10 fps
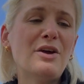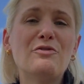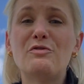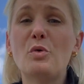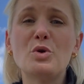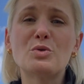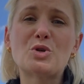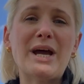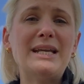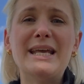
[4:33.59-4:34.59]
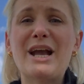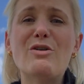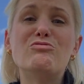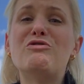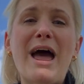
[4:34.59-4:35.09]
for your training
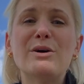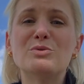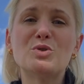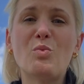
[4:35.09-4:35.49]
around